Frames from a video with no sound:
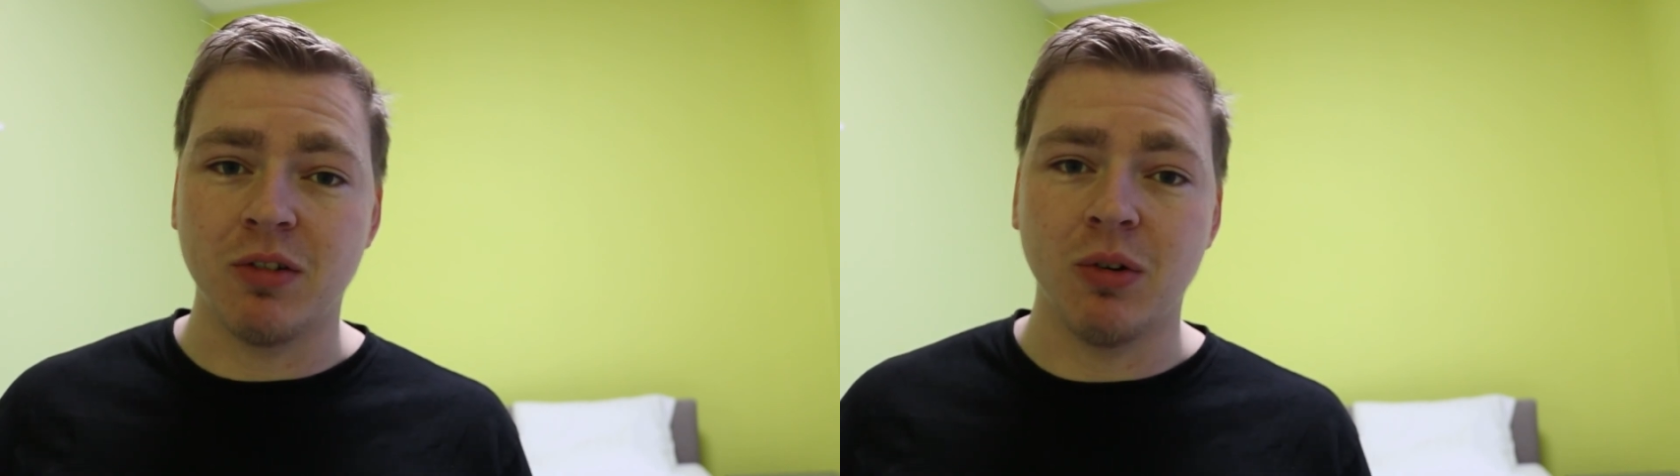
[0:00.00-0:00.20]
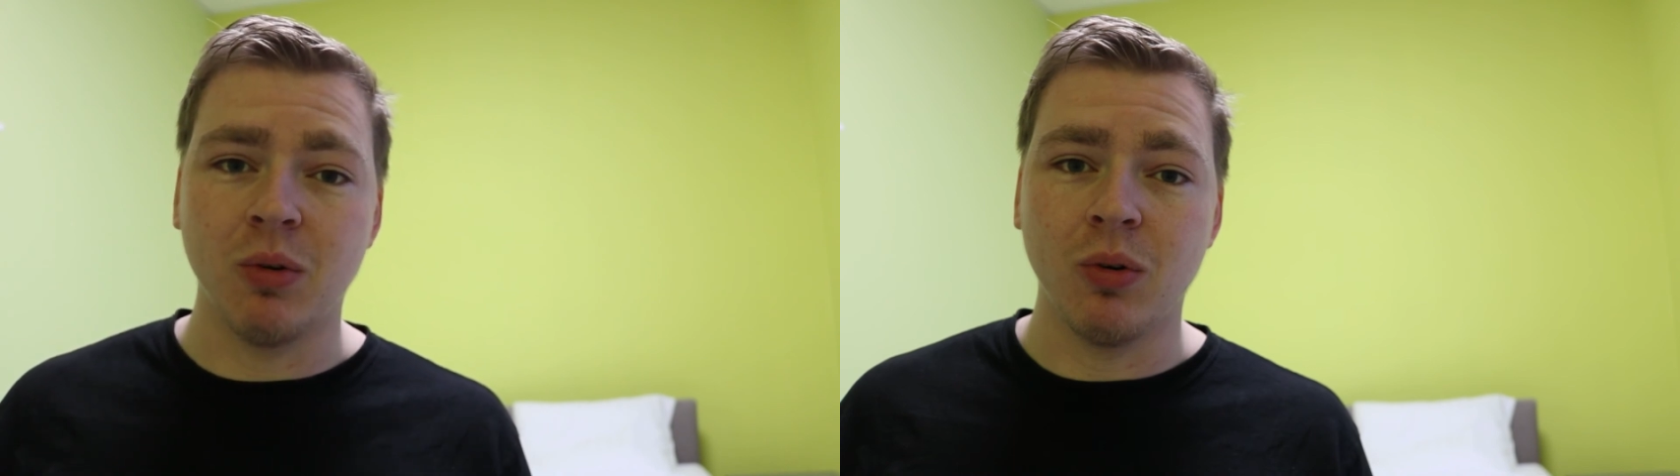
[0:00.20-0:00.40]
at
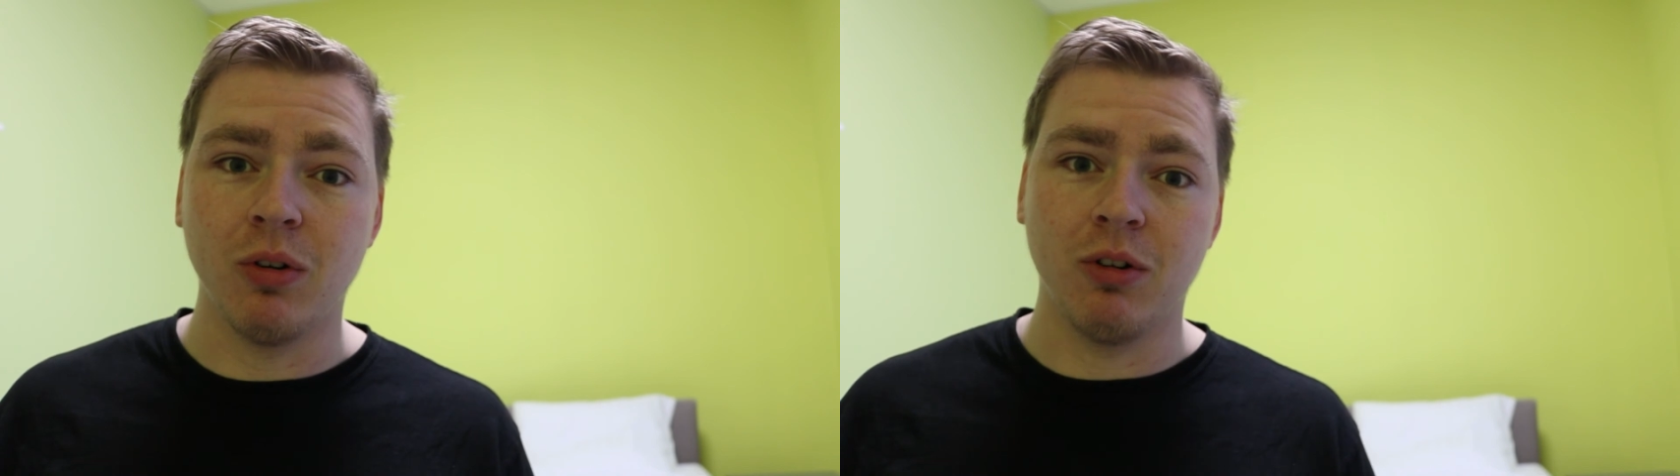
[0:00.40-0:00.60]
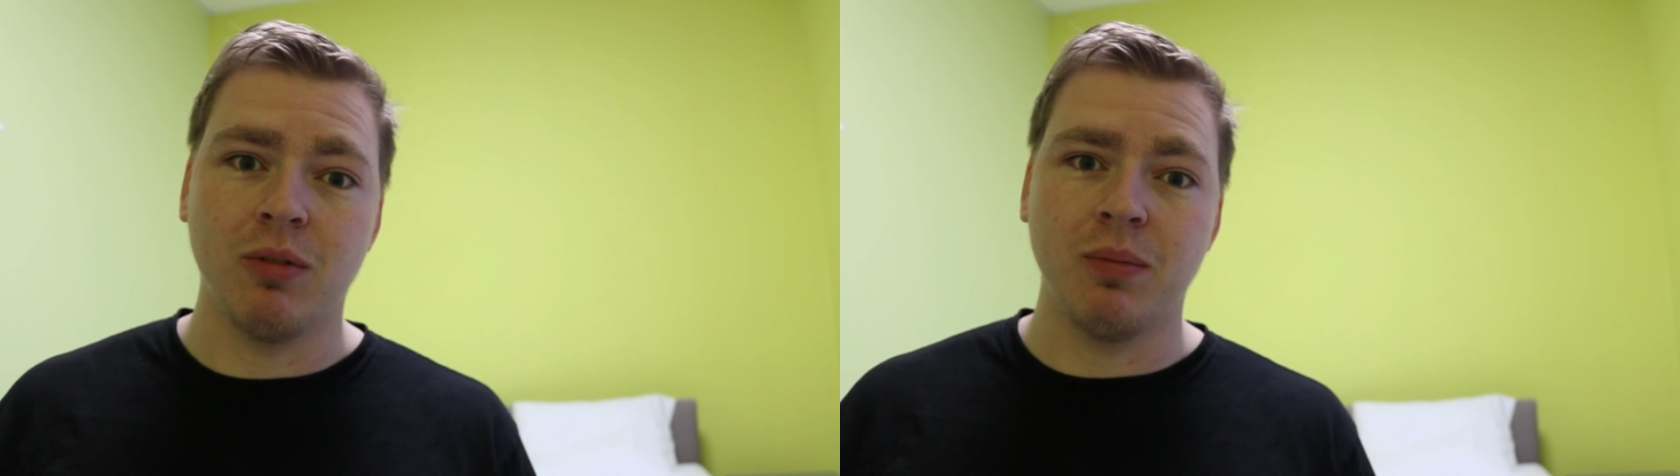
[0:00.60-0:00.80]

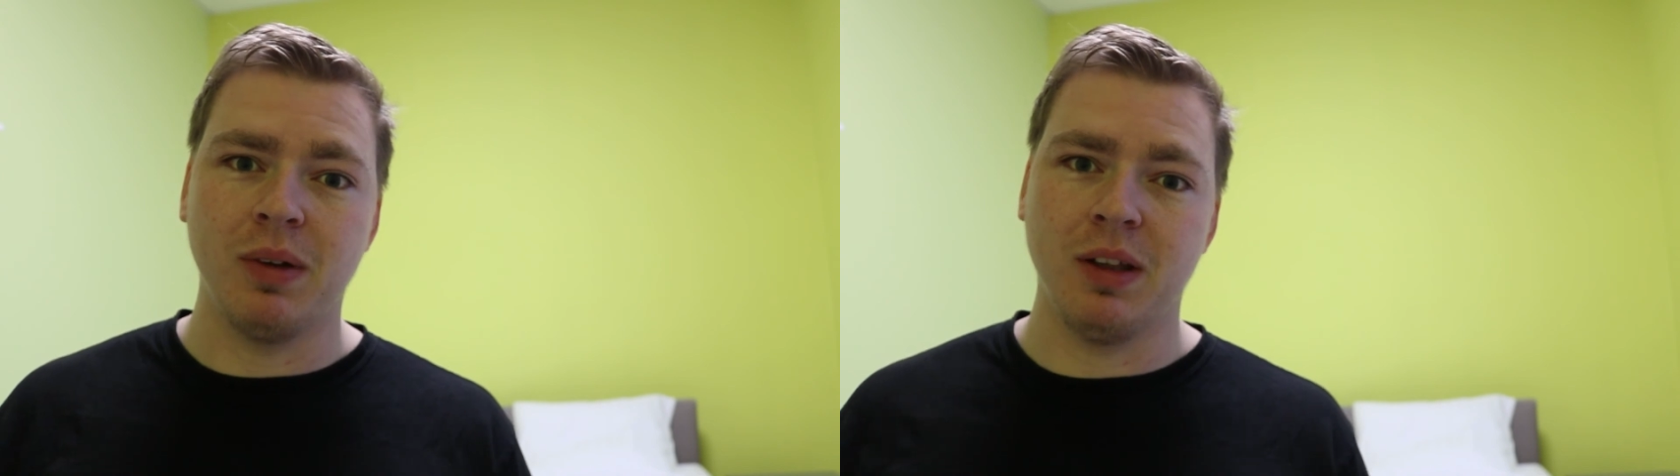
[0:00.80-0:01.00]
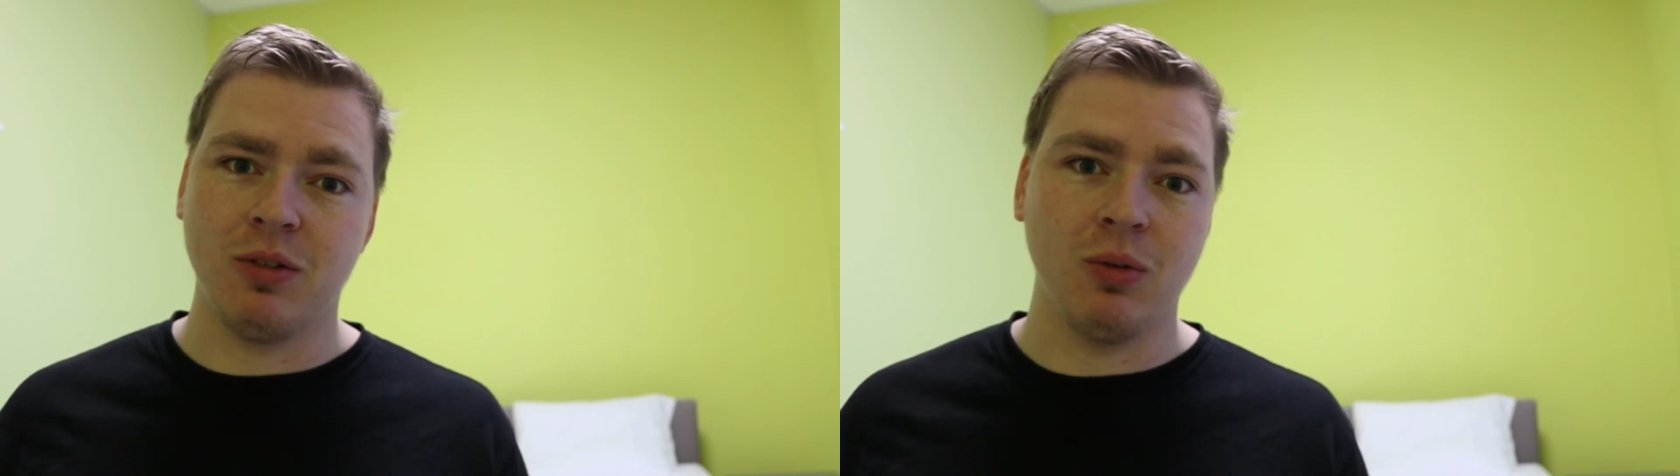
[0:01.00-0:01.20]

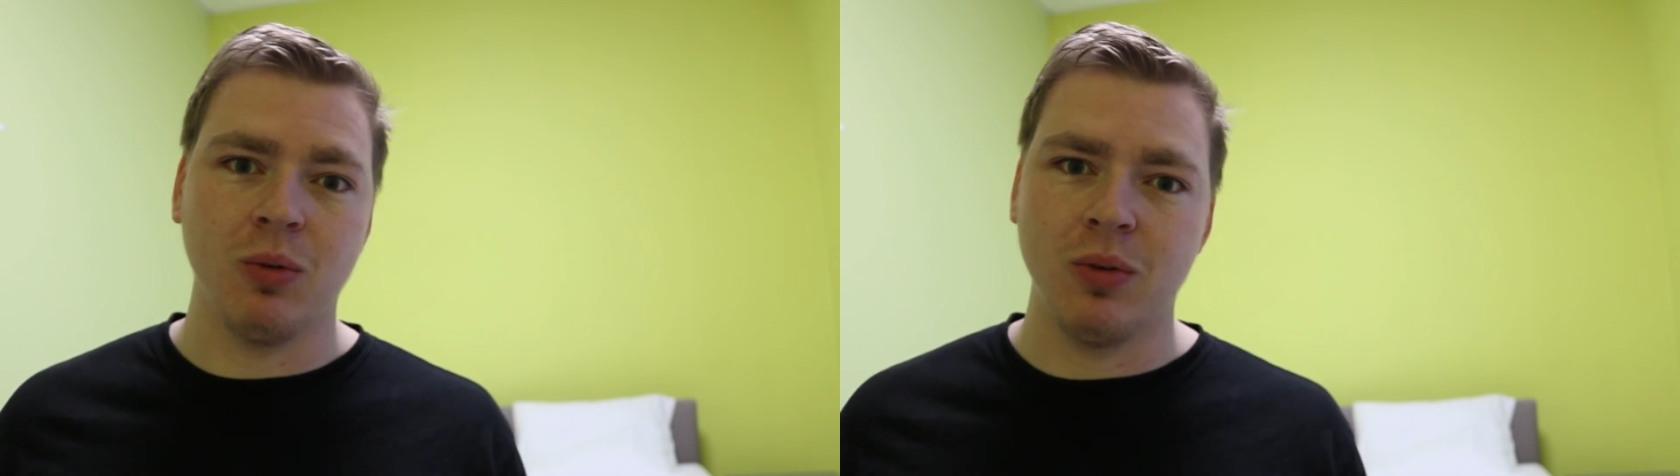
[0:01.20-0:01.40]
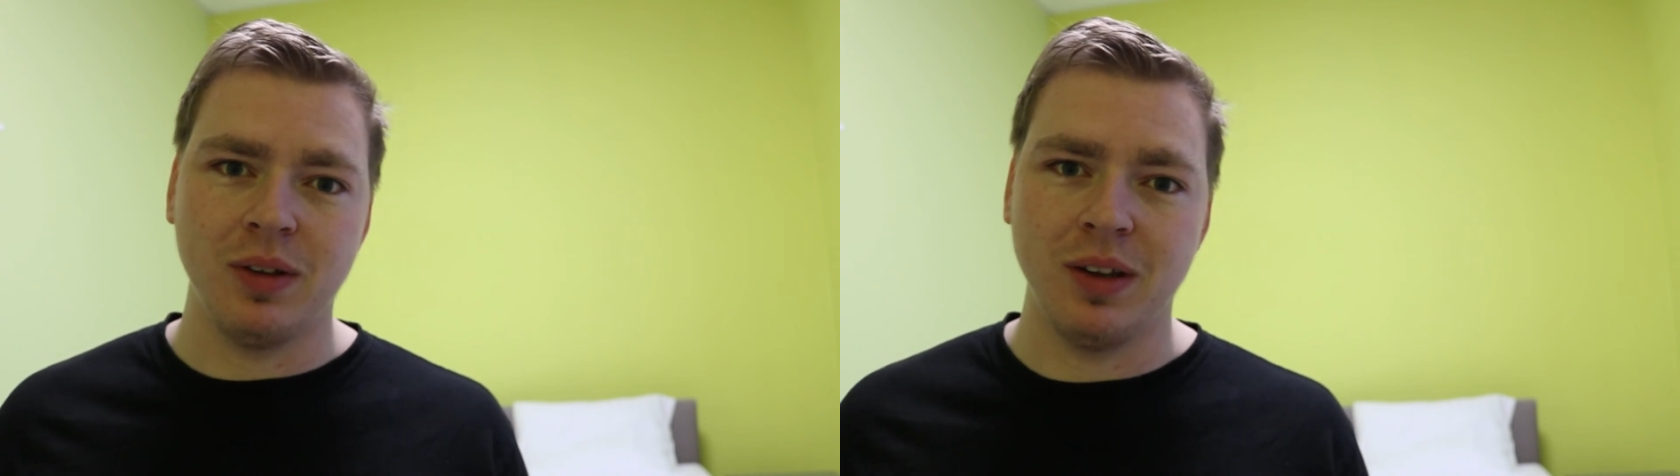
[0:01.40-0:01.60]
all,
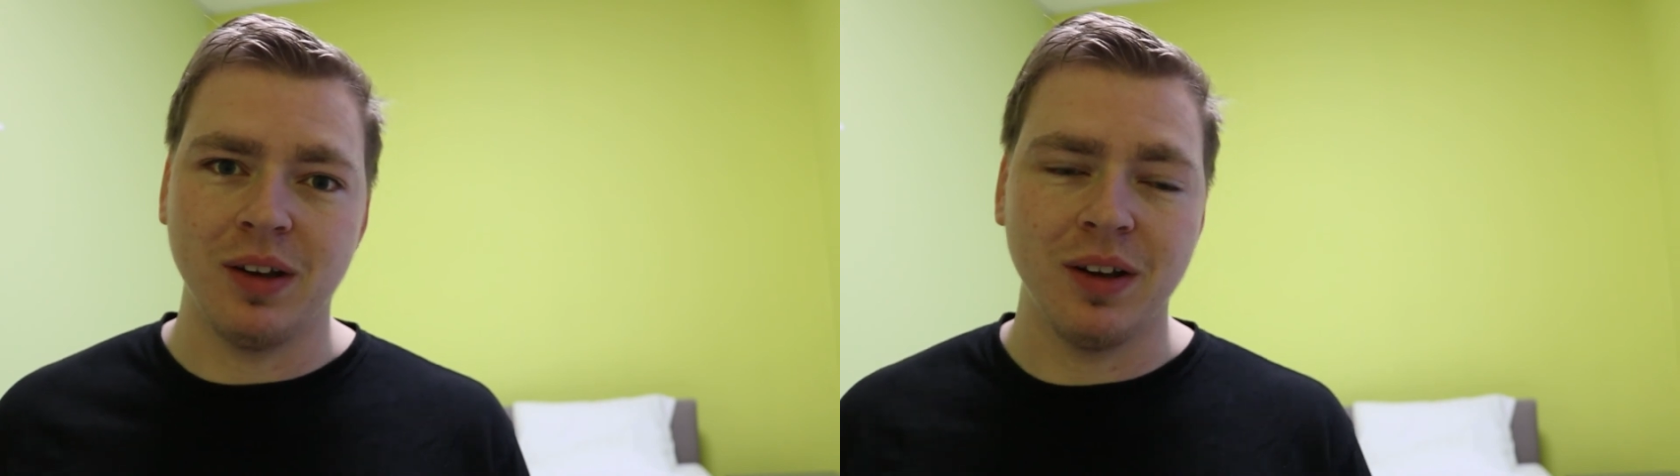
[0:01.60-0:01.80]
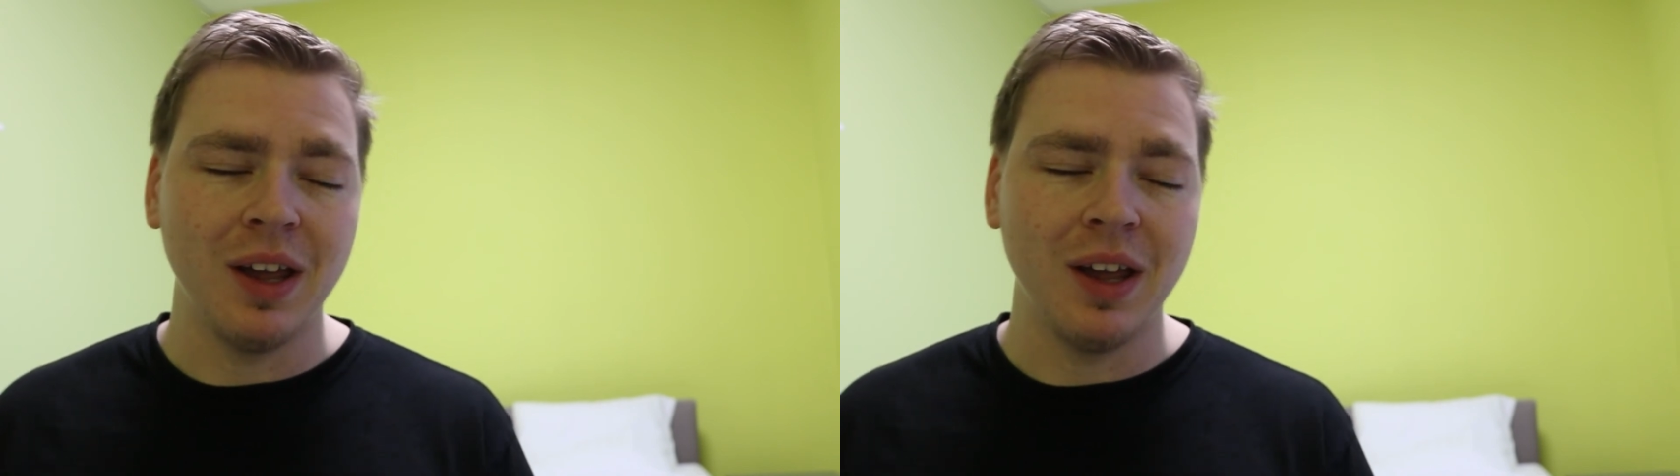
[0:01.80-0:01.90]
you know.